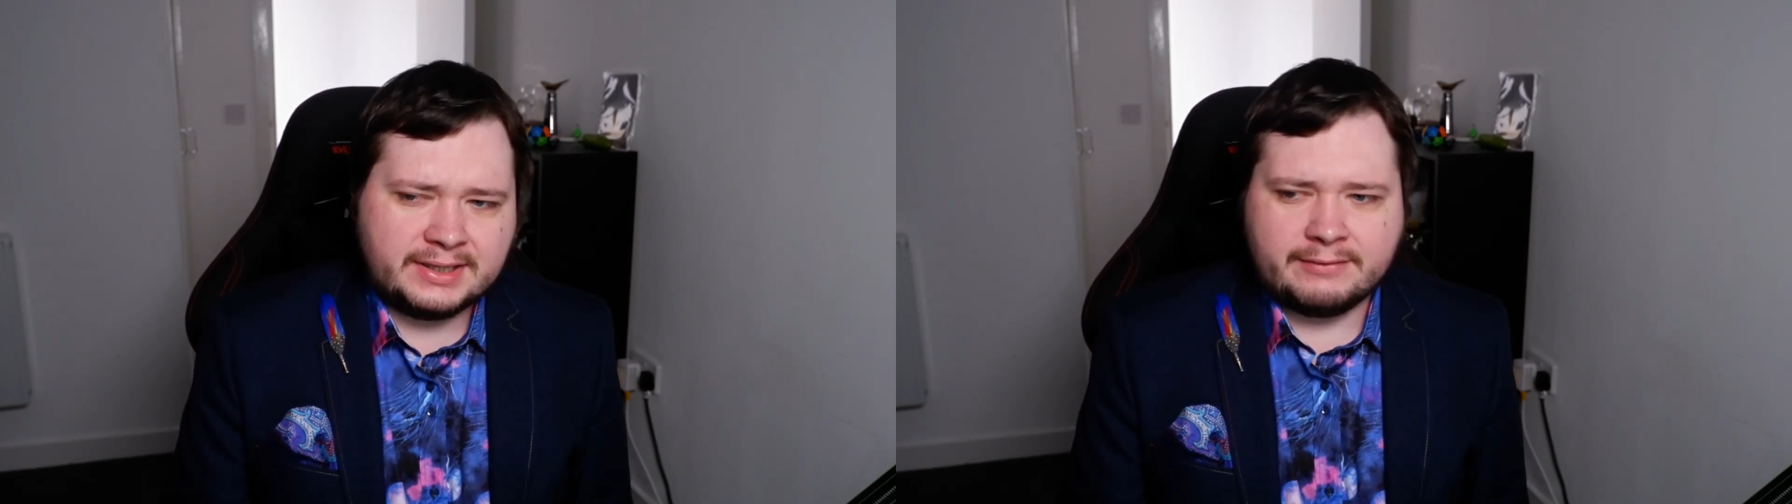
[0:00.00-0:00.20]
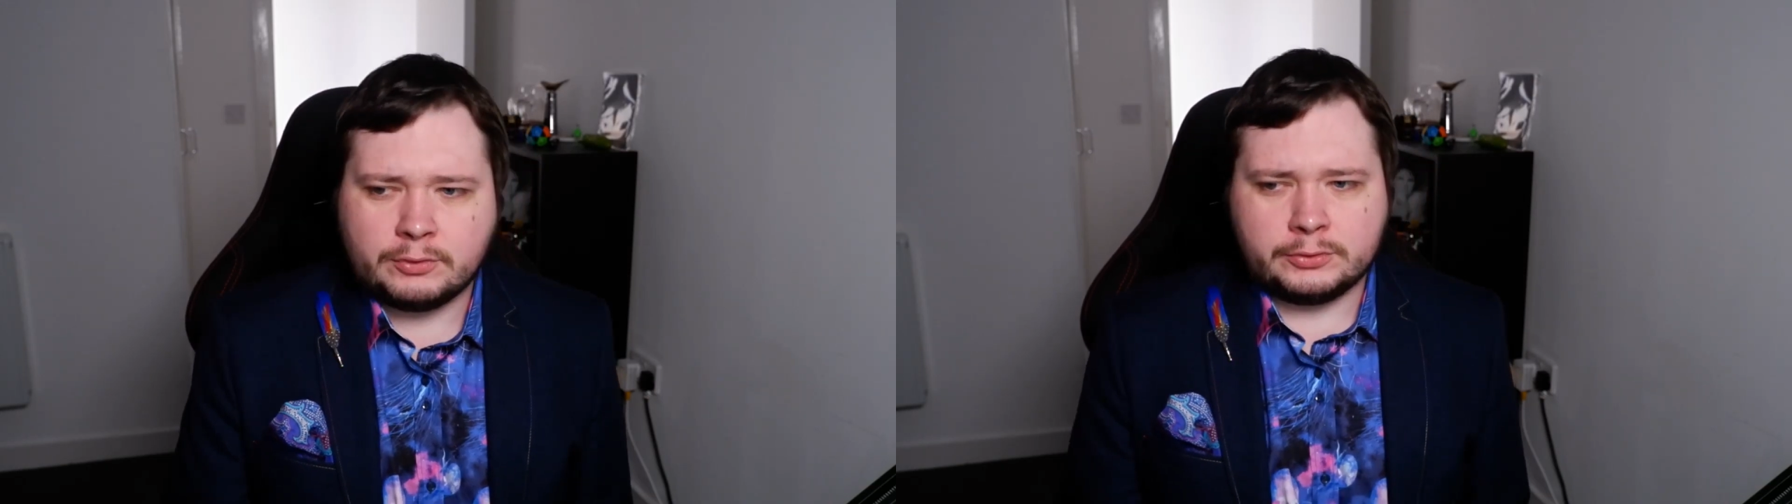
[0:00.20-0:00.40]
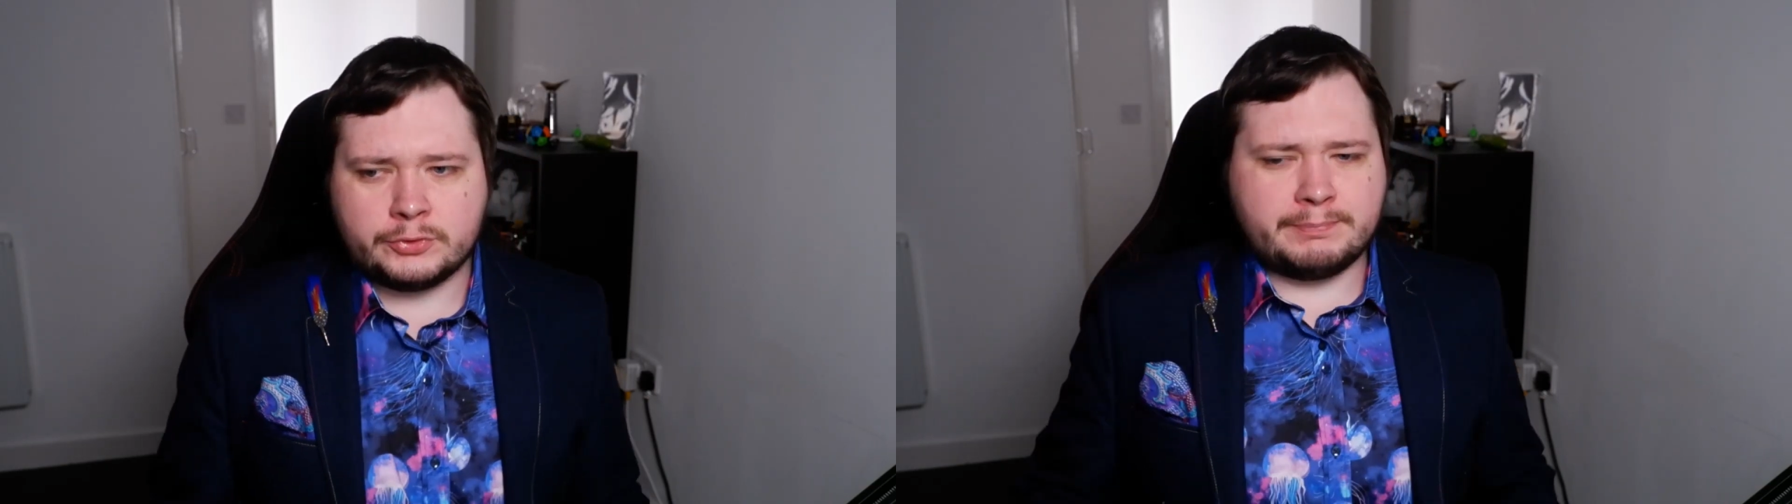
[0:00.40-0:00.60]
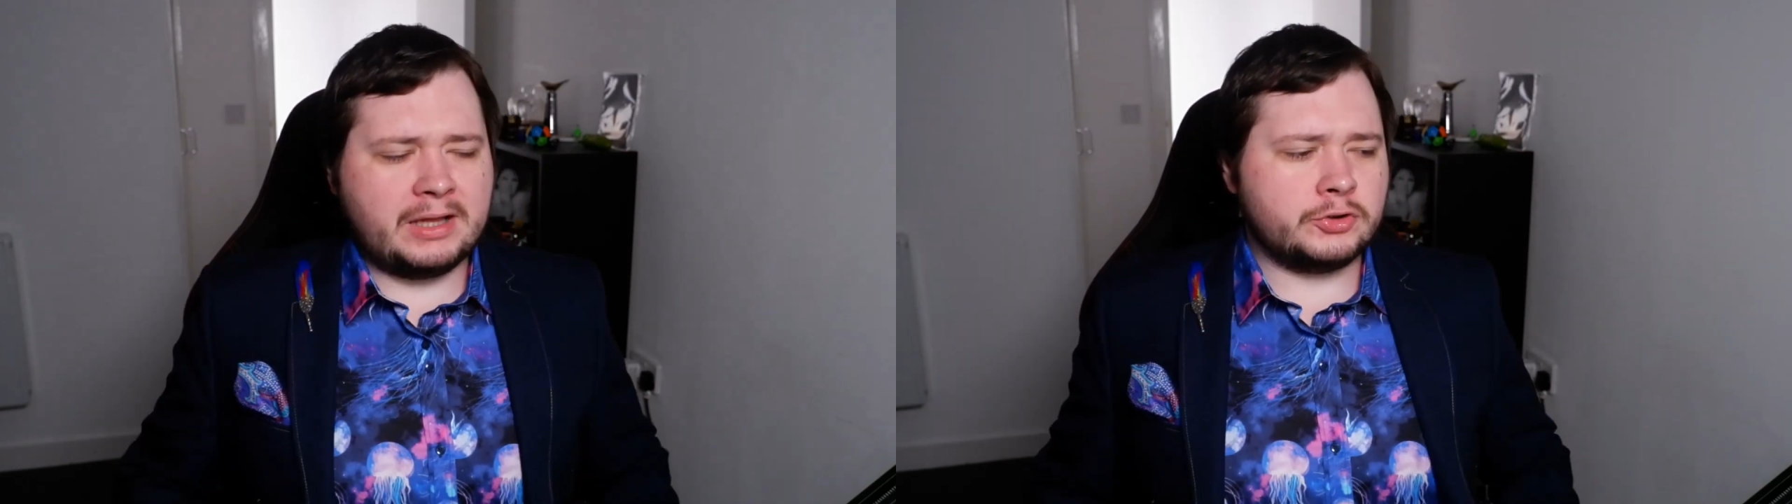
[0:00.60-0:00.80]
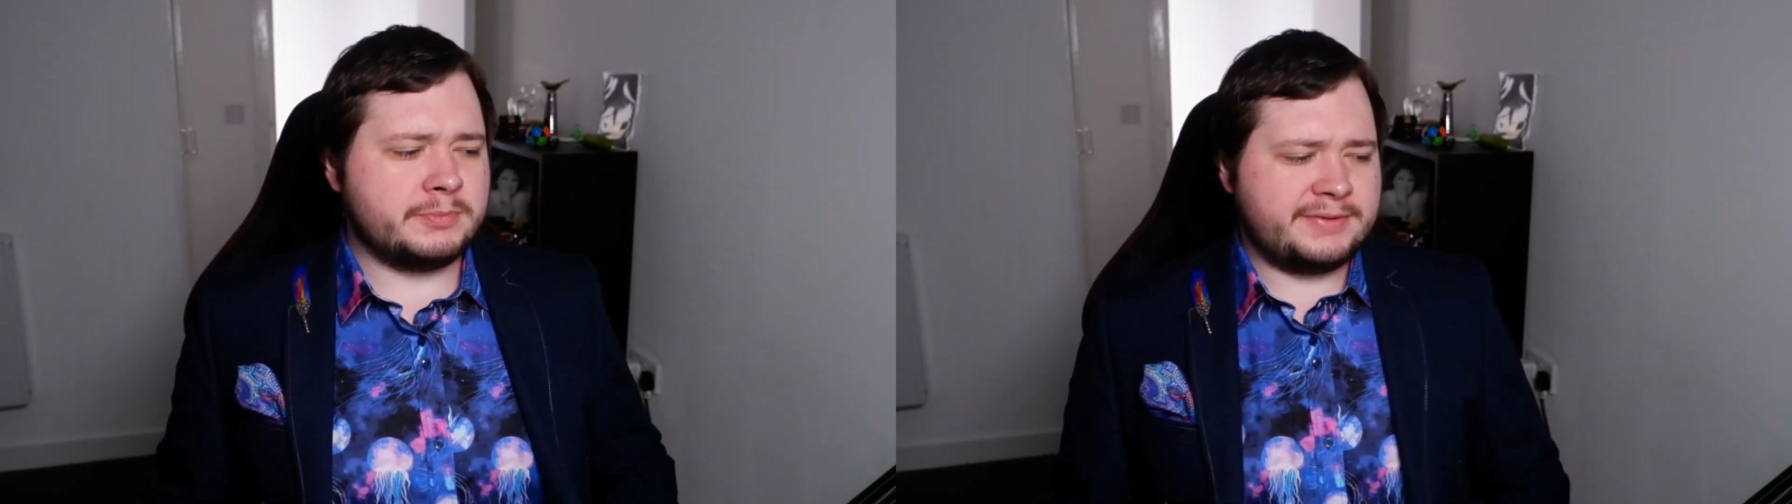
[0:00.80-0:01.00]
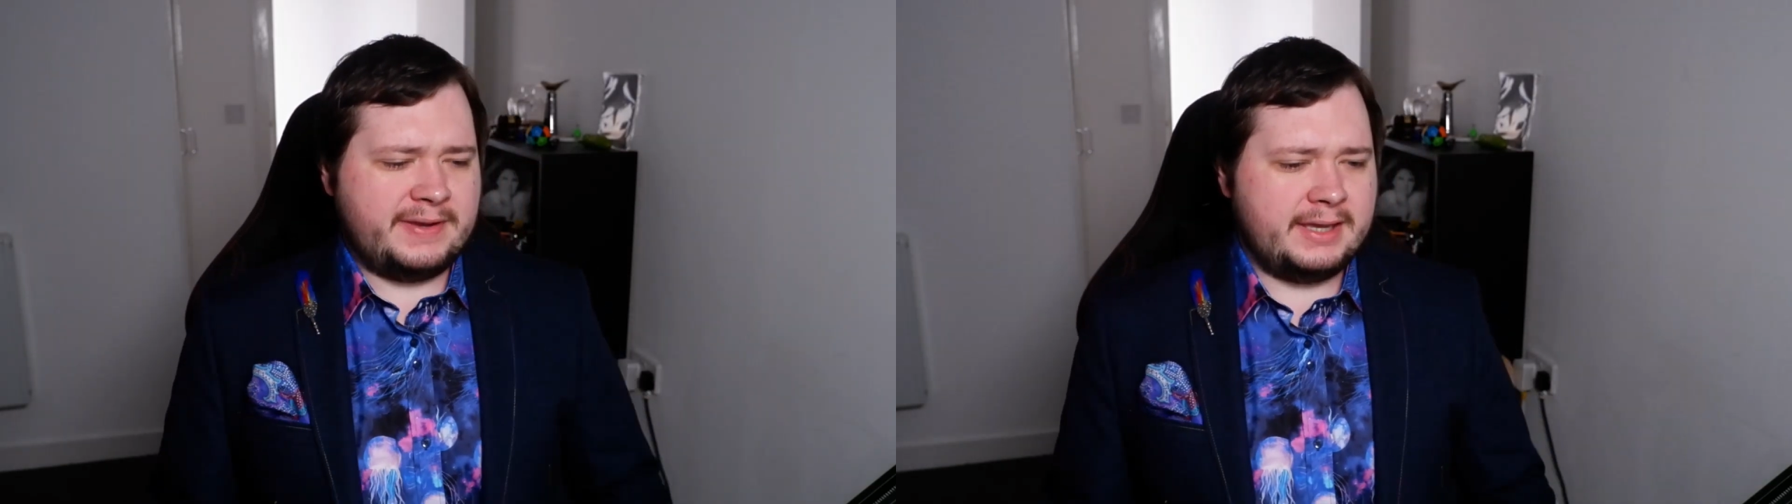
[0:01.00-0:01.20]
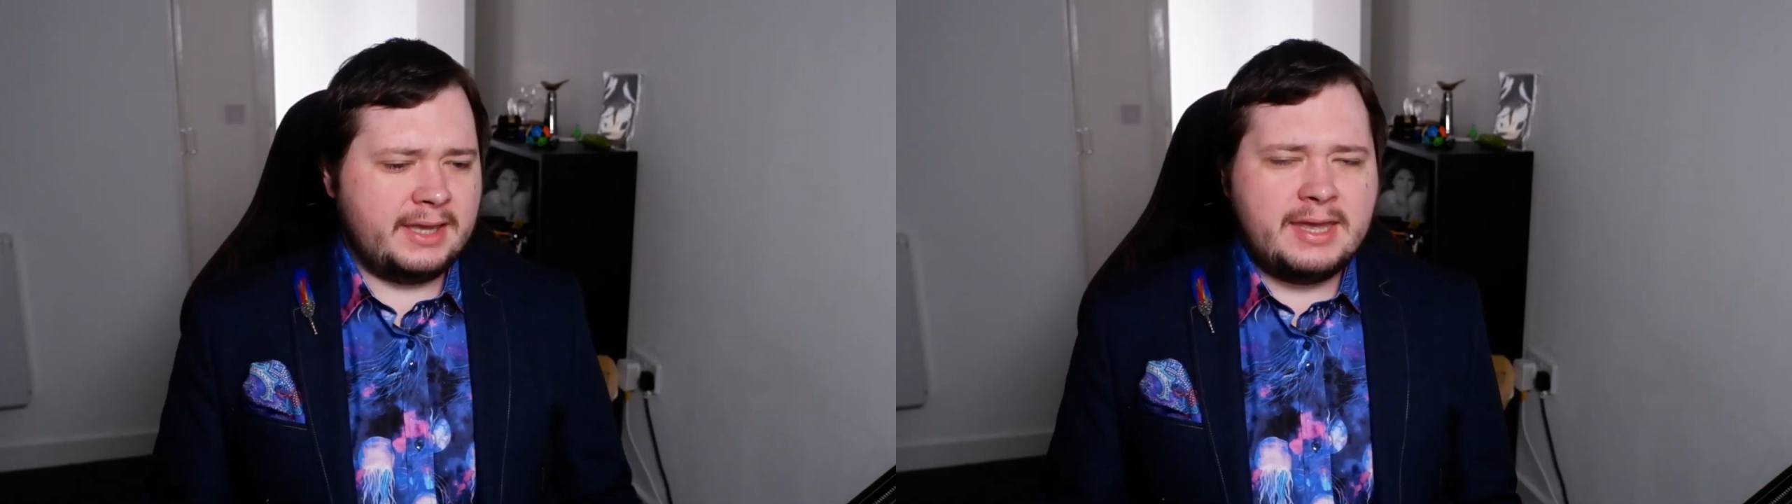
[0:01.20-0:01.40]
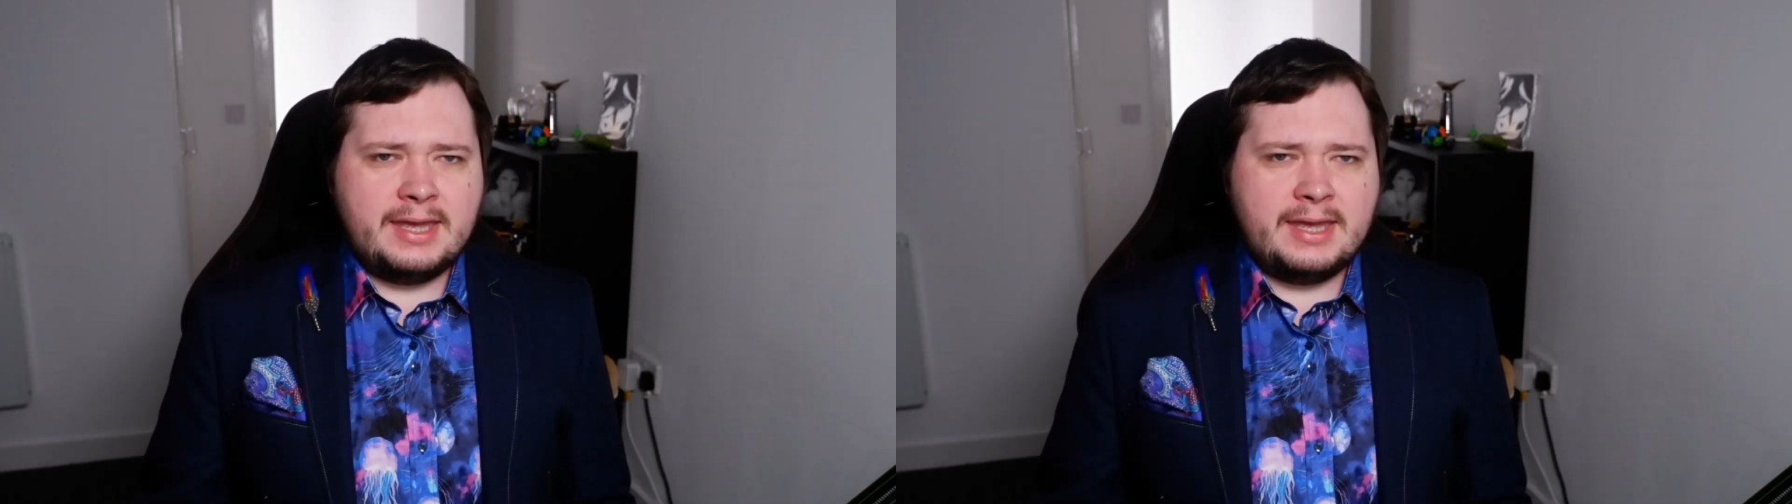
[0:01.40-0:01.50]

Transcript: Like, everyone knows Belgium's fake.